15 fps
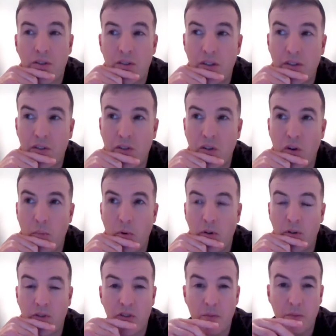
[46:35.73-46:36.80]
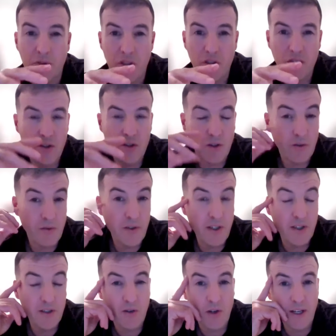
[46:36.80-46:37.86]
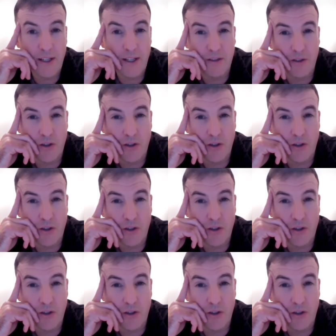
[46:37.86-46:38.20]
in snowboards, just the position your feet are in,